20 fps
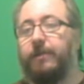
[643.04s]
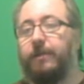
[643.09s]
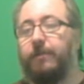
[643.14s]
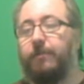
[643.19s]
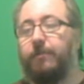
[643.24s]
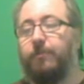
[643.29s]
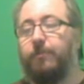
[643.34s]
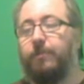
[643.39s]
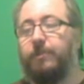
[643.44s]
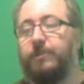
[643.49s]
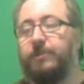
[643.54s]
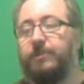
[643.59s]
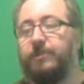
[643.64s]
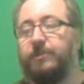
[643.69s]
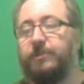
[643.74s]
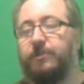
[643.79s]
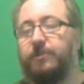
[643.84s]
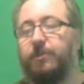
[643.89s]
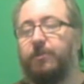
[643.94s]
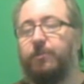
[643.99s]
there was
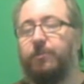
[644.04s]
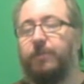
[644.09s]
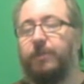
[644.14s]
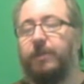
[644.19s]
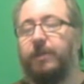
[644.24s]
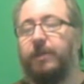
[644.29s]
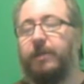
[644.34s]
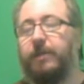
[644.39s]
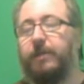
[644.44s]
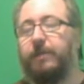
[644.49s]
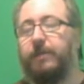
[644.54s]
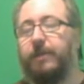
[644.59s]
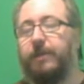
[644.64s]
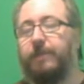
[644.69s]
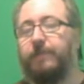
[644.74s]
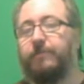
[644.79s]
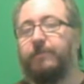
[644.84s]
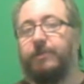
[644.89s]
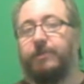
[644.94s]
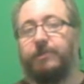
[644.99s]
so many
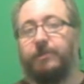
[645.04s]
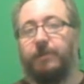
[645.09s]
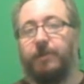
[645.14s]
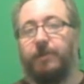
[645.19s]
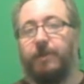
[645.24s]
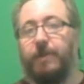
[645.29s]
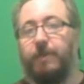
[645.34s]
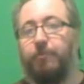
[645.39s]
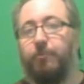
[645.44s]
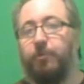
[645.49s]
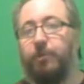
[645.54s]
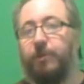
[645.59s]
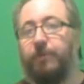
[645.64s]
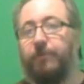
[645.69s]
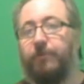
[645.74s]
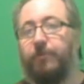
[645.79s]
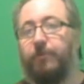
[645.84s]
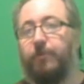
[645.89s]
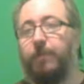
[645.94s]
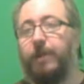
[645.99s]
times I saw that
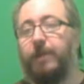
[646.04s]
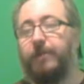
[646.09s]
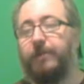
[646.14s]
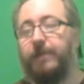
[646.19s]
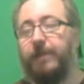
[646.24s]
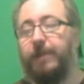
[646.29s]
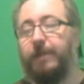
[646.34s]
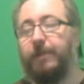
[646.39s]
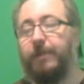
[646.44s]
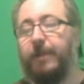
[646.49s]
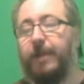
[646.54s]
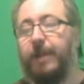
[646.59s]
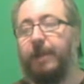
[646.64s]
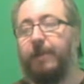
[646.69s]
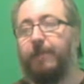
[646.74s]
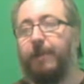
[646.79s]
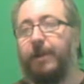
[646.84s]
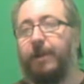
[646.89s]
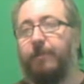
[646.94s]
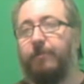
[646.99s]
preview by the time it
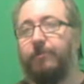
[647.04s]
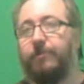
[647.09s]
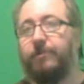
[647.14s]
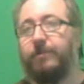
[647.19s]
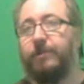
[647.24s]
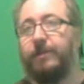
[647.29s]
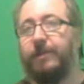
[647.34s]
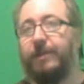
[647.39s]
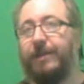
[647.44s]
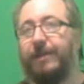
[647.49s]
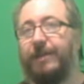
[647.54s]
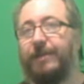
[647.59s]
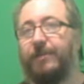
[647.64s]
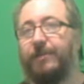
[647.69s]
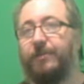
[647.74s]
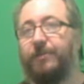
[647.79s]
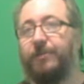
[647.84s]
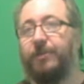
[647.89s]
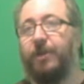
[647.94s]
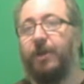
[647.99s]
came out,
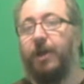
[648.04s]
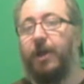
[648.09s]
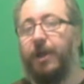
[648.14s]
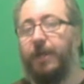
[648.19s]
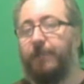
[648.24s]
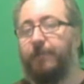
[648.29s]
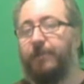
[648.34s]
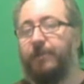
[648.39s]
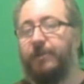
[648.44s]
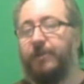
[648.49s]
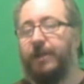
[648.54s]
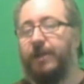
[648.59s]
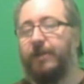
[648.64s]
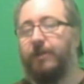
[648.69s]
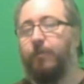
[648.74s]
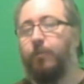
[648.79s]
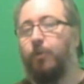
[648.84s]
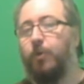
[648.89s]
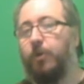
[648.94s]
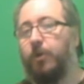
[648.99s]
the hype had
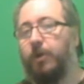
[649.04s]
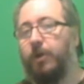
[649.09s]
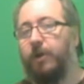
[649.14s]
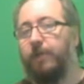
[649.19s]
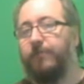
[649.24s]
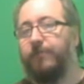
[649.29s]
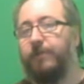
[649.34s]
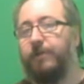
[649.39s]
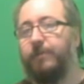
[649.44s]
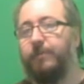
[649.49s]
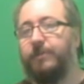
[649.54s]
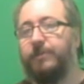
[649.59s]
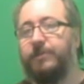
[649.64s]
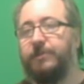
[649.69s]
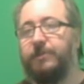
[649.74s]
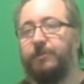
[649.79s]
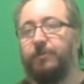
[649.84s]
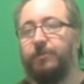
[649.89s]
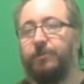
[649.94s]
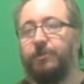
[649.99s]
kind of worn off on me,
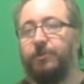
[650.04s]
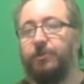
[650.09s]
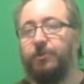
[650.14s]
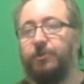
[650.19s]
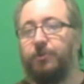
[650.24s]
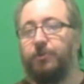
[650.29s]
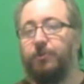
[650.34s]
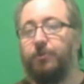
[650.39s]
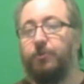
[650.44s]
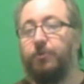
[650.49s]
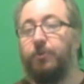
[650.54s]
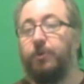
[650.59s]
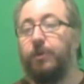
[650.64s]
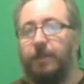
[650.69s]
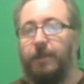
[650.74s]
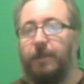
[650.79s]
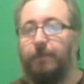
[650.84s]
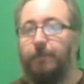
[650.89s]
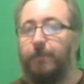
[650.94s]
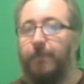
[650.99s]
similar to
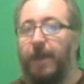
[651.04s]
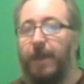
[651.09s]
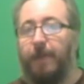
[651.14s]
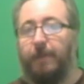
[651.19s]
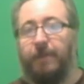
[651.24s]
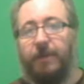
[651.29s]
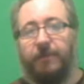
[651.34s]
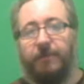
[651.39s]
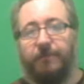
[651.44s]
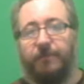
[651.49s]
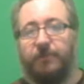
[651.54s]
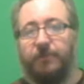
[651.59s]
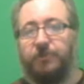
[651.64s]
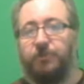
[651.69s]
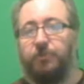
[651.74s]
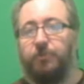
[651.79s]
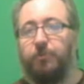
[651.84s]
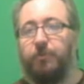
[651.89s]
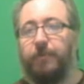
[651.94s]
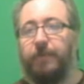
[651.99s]
like Batman v
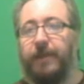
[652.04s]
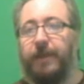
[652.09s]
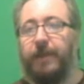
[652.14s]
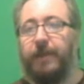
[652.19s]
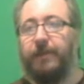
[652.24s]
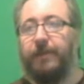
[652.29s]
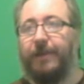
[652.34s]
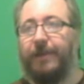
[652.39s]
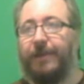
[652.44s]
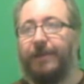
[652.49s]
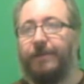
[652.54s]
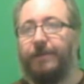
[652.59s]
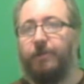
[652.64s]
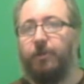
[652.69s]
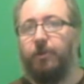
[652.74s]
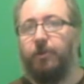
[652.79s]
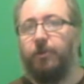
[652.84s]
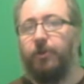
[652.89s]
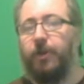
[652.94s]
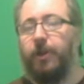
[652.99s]
Superman. I had
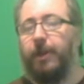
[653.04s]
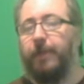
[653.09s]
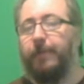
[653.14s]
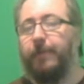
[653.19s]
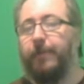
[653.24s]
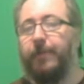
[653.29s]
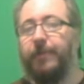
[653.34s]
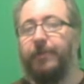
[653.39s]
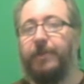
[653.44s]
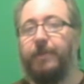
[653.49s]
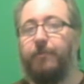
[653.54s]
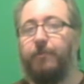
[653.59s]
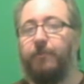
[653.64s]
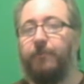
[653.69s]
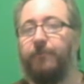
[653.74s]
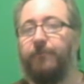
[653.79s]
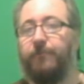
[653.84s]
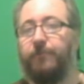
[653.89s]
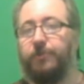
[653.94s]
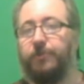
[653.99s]
heard hype about that
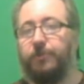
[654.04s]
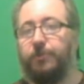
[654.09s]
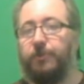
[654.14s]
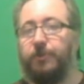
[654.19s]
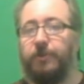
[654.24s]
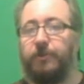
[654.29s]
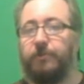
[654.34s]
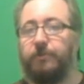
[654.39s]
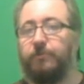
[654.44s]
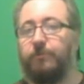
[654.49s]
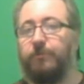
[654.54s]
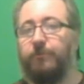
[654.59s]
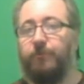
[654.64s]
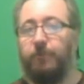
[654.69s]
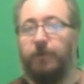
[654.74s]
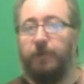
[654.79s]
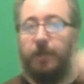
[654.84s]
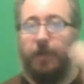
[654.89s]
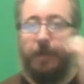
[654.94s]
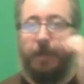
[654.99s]
movie for 2 years
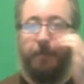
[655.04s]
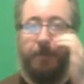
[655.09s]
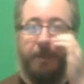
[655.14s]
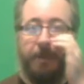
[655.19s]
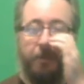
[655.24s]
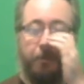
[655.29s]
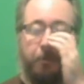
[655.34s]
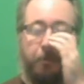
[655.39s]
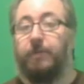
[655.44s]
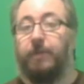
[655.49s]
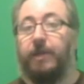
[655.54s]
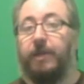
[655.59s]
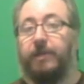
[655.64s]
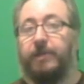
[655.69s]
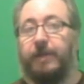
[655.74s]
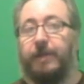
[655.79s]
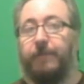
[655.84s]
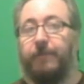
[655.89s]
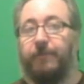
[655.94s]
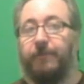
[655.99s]
before it came out. So by the
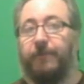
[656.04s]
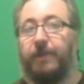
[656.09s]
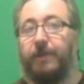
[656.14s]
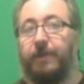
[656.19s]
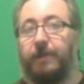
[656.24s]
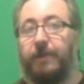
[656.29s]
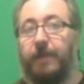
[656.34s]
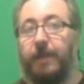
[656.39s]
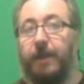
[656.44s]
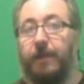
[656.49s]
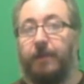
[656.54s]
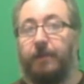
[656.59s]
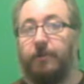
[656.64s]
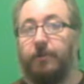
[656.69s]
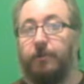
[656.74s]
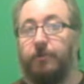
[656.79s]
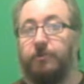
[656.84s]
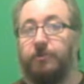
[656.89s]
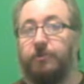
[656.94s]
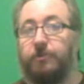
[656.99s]
time it finally got
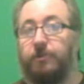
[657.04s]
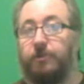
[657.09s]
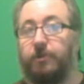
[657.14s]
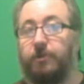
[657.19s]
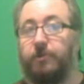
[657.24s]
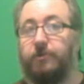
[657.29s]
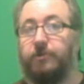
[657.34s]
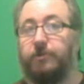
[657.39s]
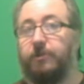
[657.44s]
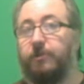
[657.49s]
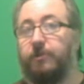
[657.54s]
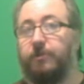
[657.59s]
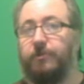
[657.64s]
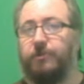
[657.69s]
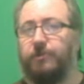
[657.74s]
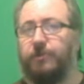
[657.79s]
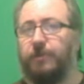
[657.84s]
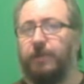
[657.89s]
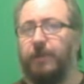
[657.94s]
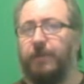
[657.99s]
closer and closer and
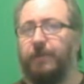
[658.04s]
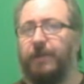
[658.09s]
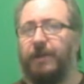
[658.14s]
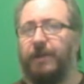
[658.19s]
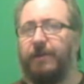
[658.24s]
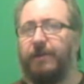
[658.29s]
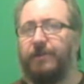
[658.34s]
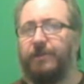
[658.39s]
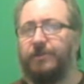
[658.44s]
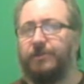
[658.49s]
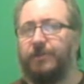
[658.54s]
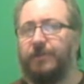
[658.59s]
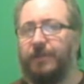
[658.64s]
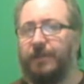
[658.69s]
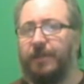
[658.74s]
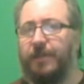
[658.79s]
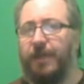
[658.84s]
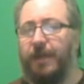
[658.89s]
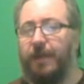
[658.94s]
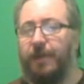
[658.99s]
closer to coming out, I just
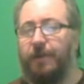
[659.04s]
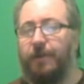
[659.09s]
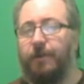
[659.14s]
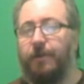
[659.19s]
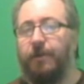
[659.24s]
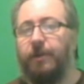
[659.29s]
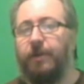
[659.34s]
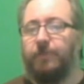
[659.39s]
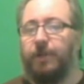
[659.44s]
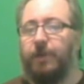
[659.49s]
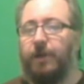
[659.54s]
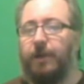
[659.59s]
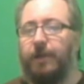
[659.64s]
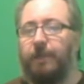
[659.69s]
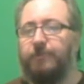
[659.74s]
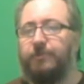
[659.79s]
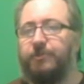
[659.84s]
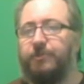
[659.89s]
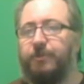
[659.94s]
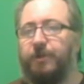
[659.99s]
didn't care. The
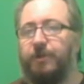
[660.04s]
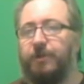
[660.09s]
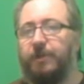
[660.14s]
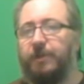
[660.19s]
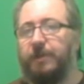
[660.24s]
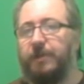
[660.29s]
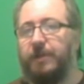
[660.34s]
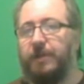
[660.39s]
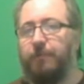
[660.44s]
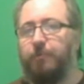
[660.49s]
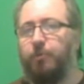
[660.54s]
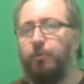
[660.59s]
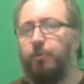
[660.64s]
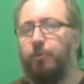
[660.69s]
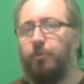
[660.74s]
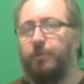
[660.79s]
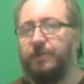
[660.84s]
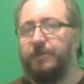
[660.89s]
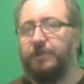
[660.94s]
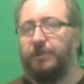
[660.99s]
hype surrounding
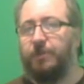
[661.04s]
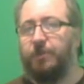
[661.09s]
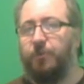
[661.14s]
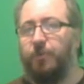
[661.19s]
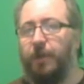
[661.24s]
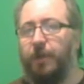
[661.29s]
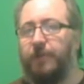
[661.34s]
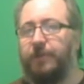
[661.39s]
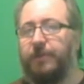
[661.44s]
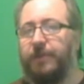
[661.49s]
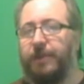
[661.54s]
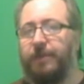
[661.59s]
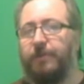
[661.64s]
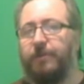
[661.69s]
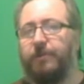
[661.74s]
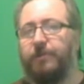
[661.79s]
Deadpool wasn't quite that